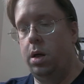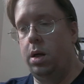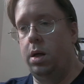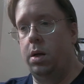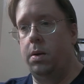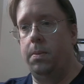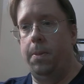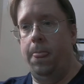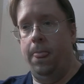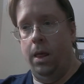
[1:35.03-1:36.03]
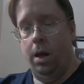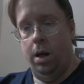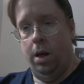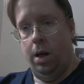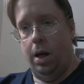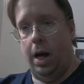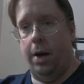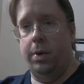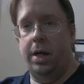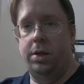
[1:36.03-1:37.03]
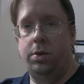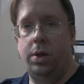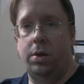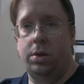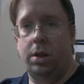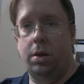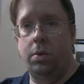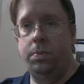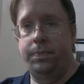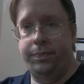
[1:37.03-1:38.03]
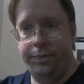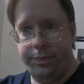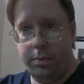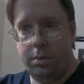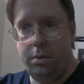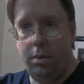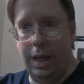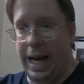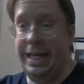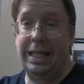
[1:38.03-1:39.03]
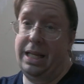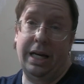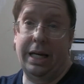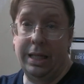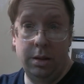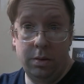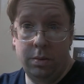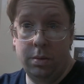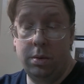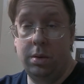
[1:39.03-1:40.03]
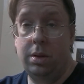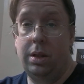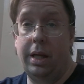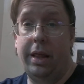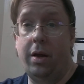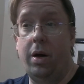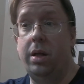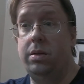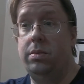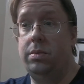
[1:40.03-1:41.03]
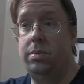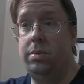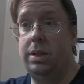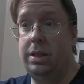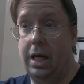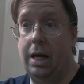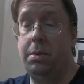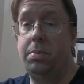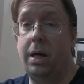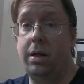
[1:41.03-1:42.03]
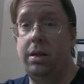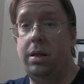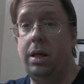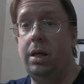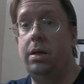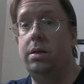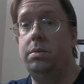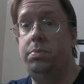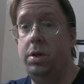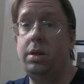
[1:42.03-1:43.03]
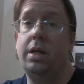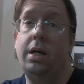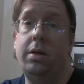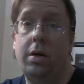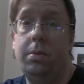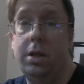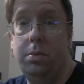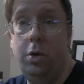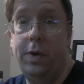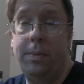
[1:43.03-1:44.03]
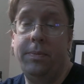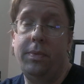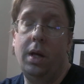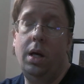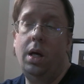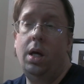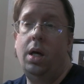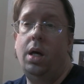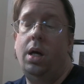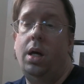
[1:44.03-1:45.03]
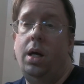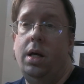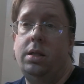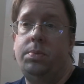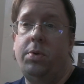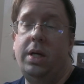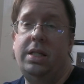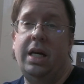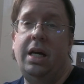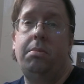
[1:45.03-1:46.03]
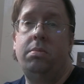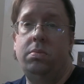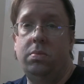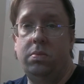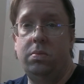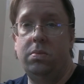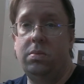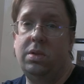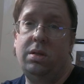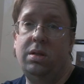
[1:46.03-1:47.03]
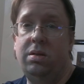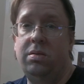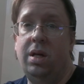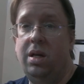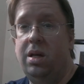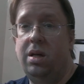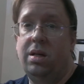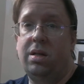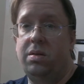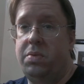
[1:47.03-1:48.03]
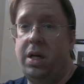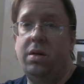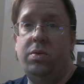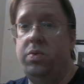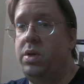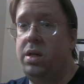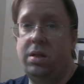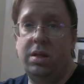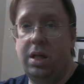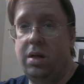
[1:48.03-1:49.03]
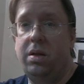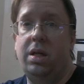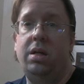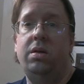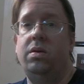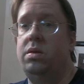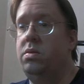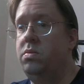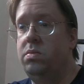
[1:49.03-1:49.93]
I read it 2 years ago. I didn't like it. I thought the same about the book that I thought about the movie. It's pretty tame. It's just, compared with what else is out there and